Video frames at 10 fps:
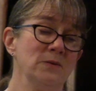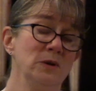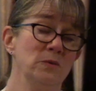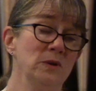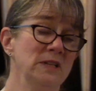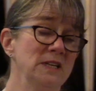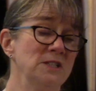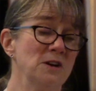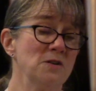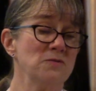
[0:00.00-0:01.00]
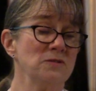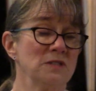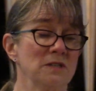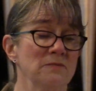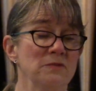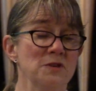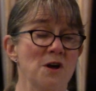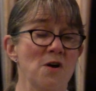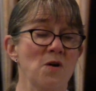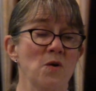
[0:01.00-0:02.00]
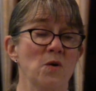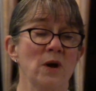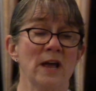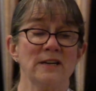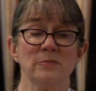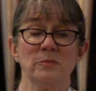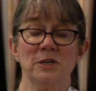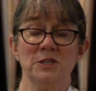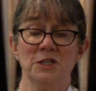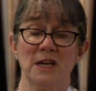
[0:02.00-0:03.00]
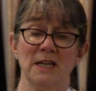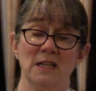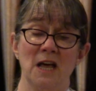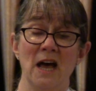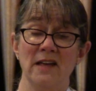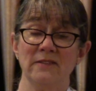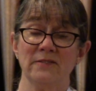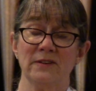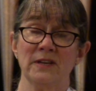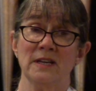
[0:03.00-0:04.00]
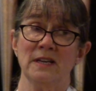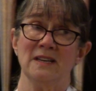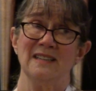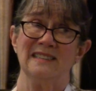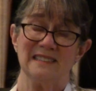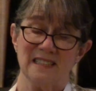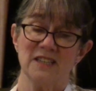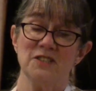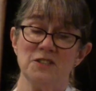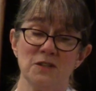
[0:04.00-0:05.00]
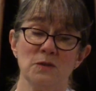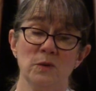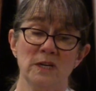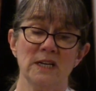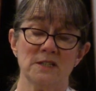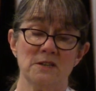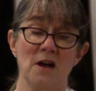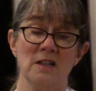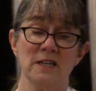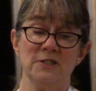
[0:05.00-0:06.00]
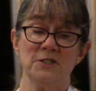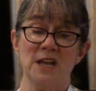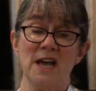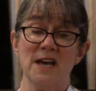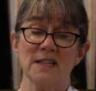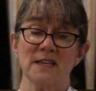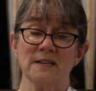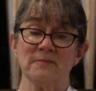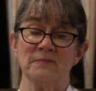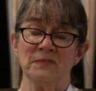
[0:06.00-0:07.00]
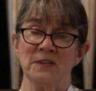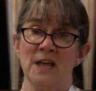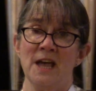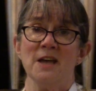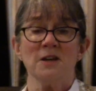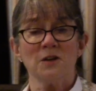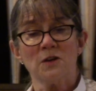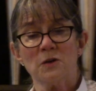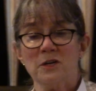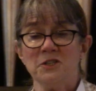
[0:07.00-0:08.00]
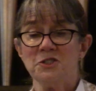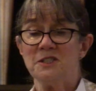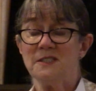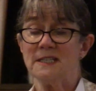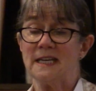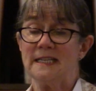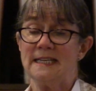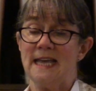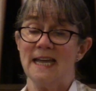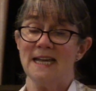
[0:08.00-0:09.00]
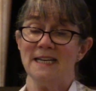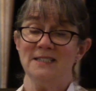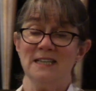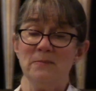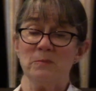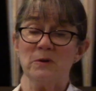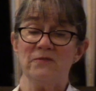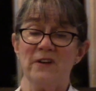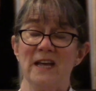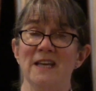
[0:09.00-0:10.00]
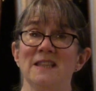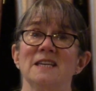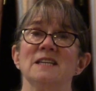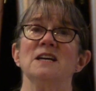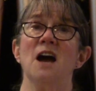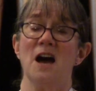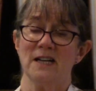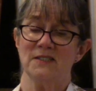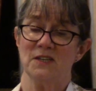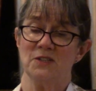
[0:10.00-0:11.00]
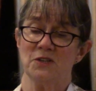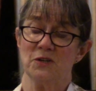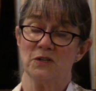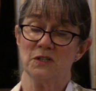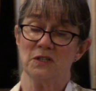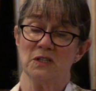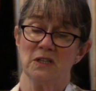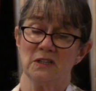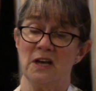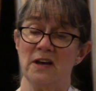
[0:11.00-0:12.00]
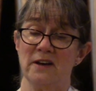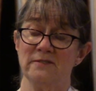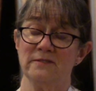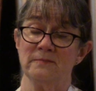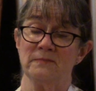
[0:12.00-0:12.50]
We really don't know and appreciate life until we acknowledge death. Christians can gain deeper faith in God's eternal love.